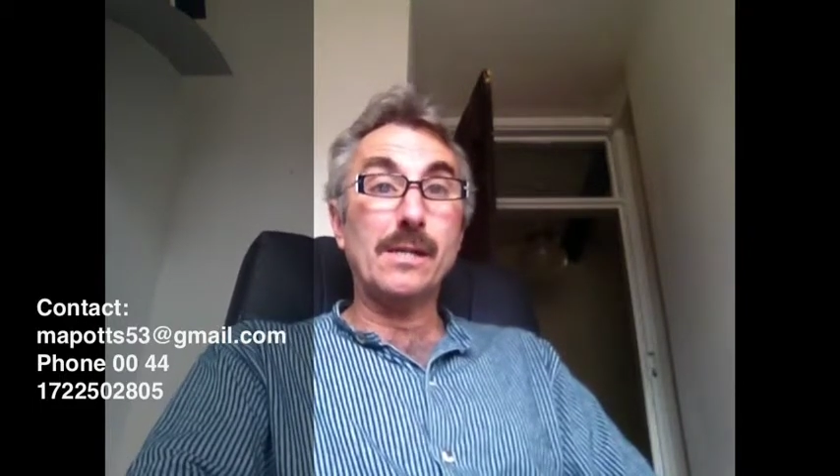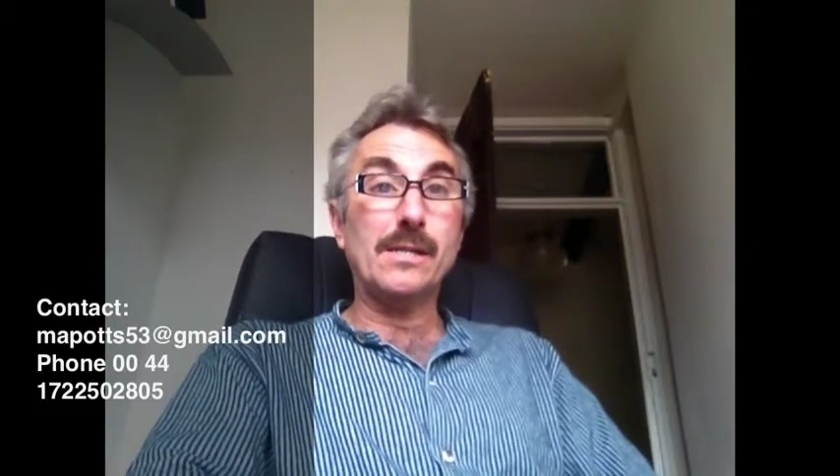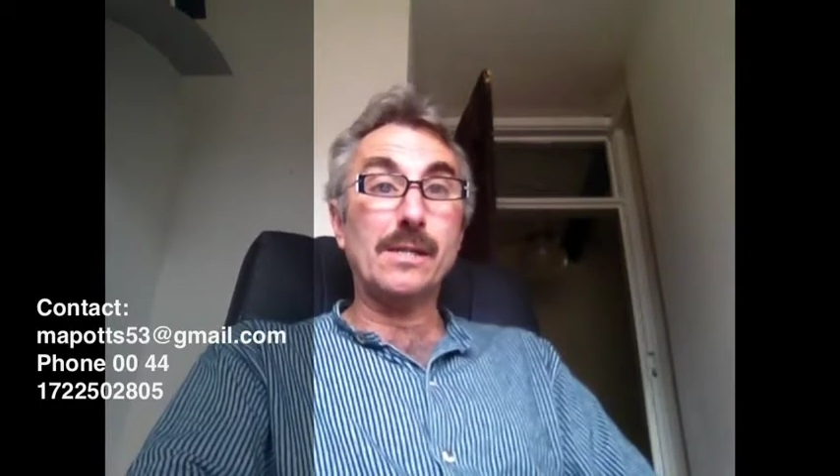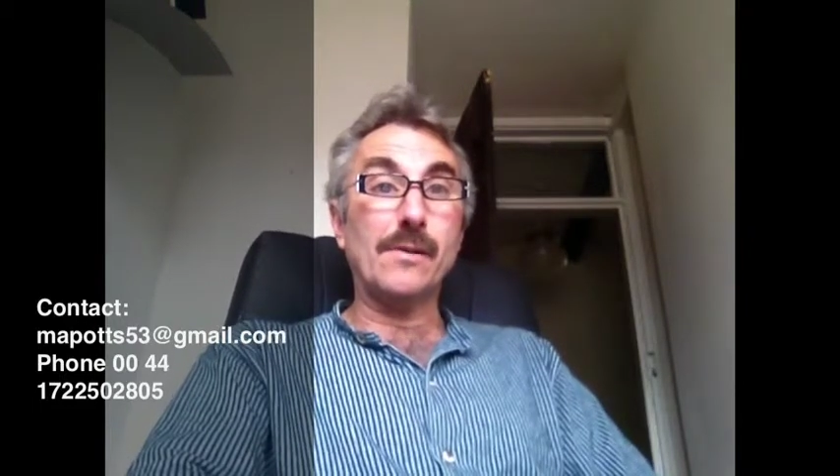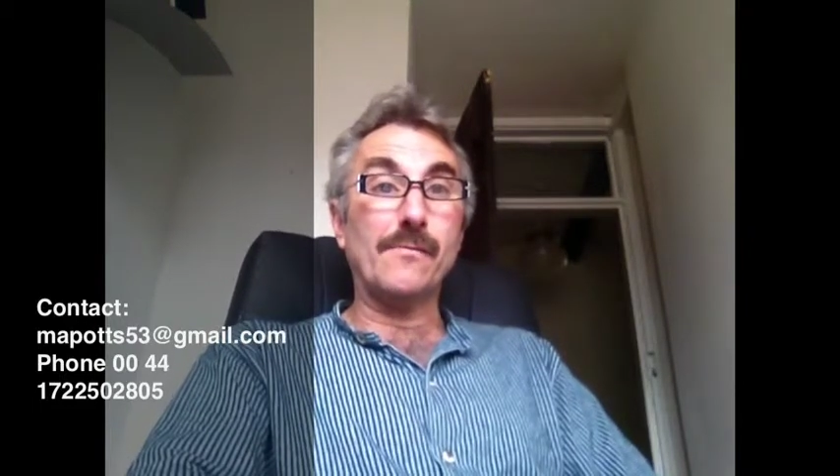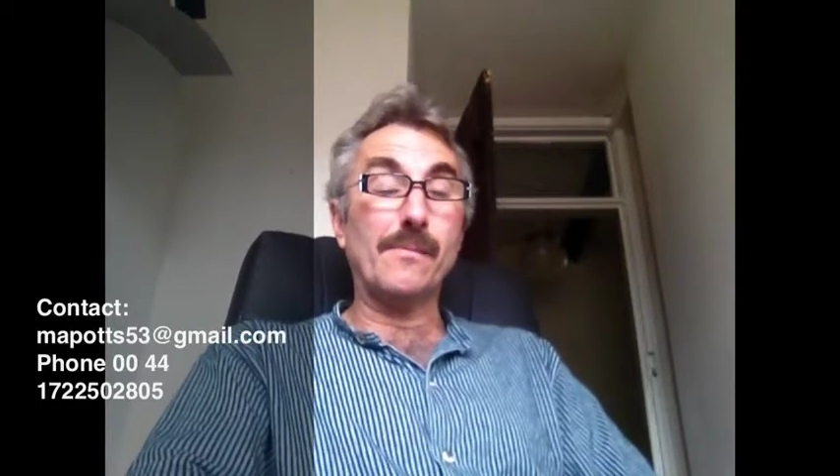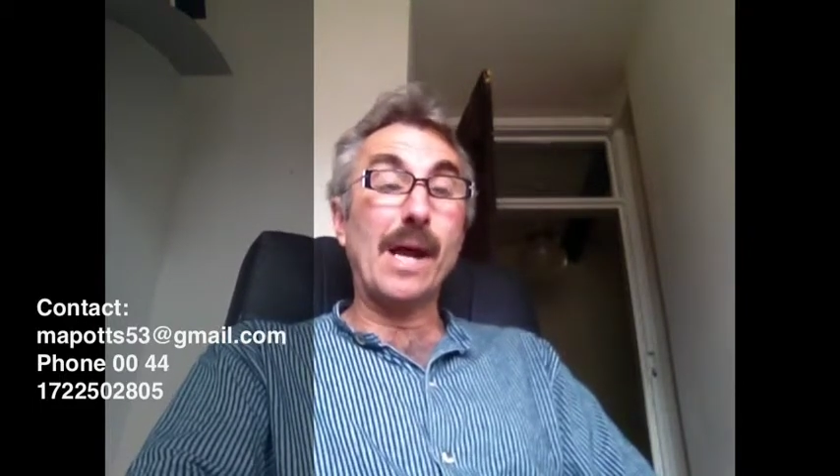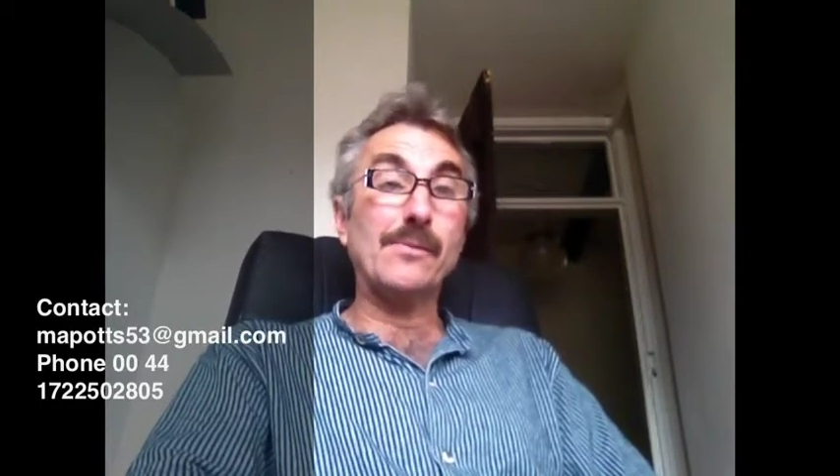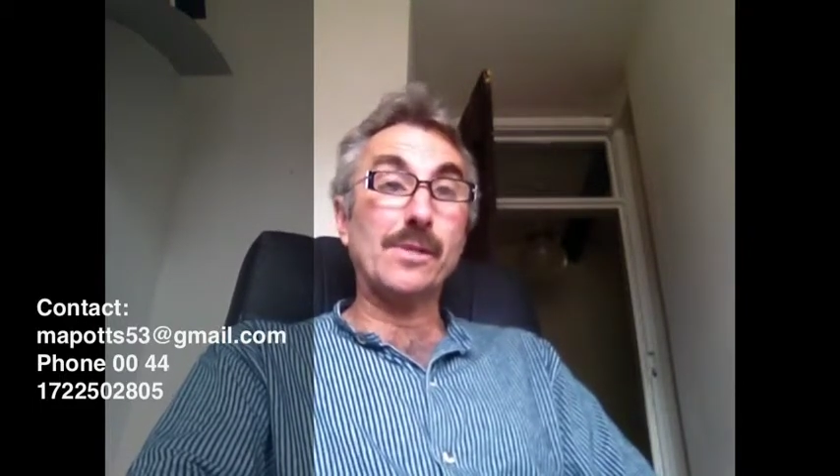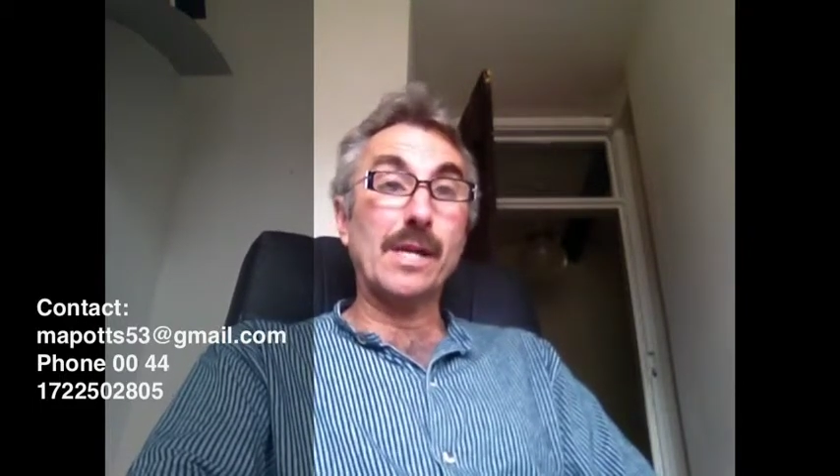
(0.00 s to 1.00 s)
so from
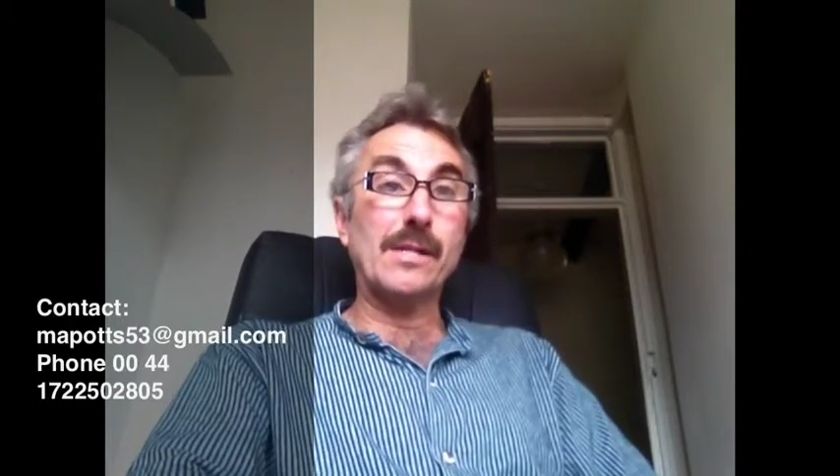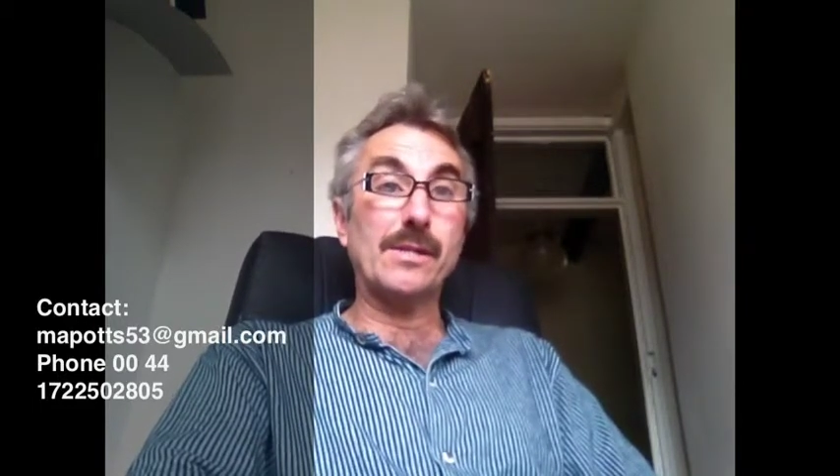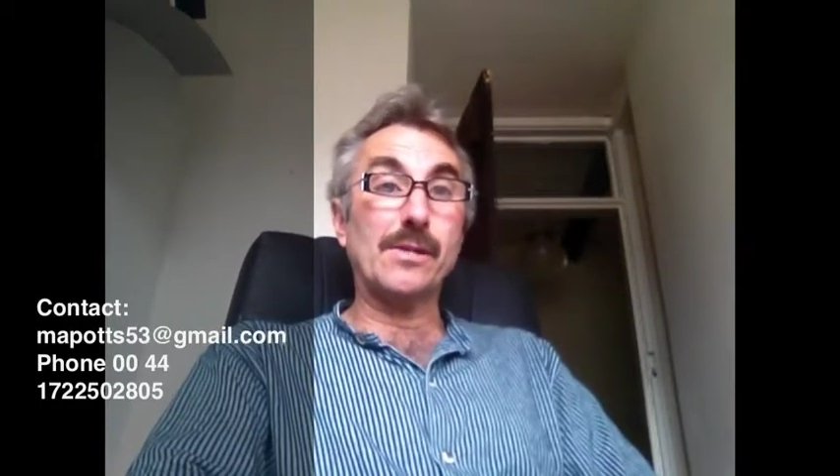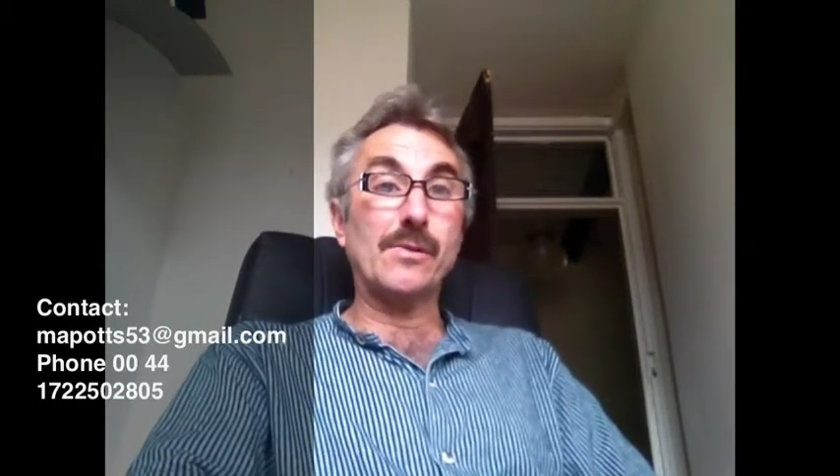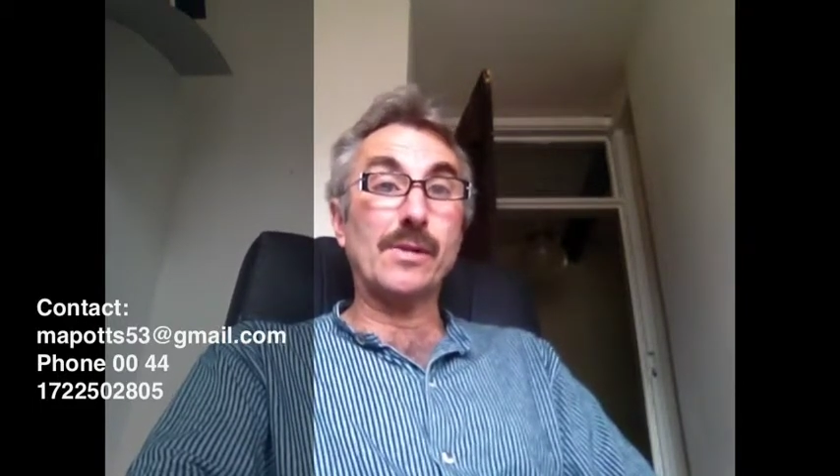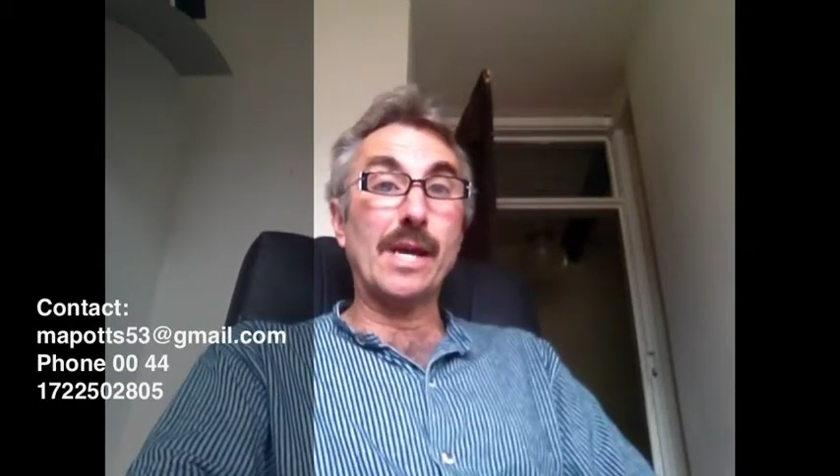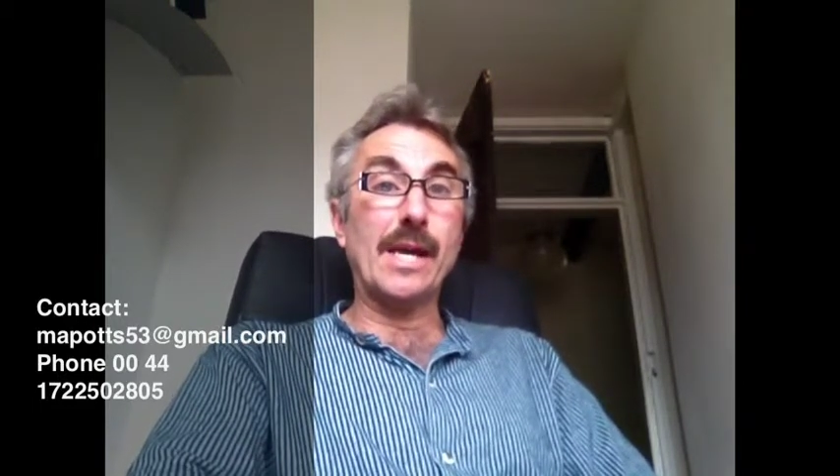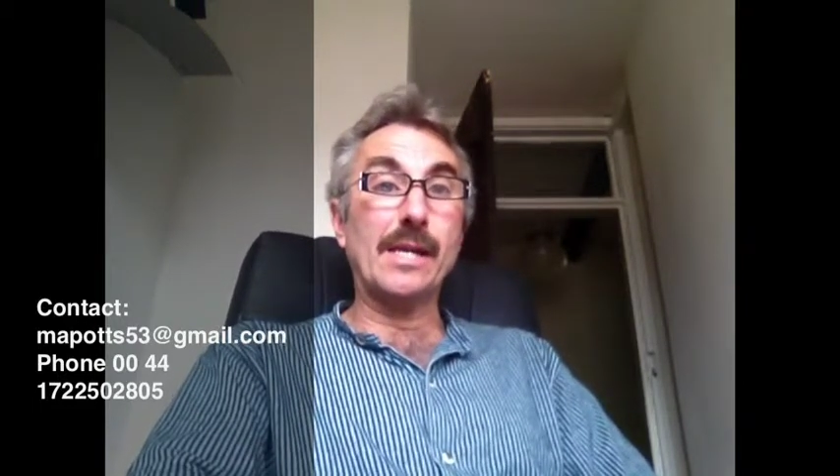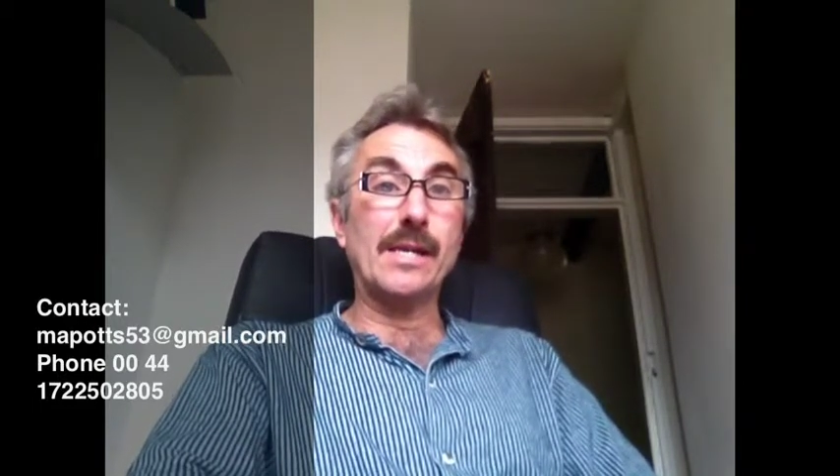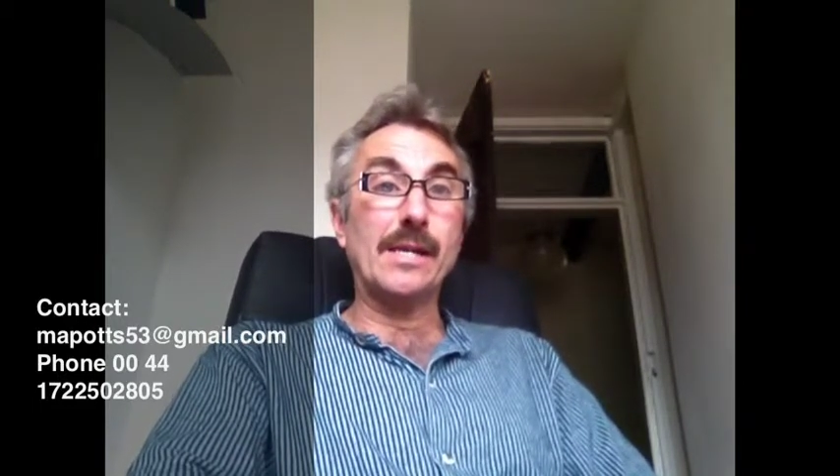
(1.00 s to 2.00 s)
outside the
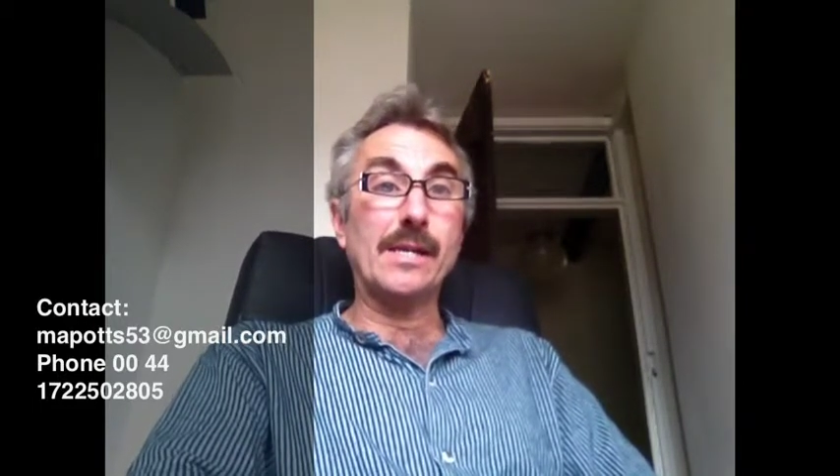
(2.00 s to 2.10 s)
UK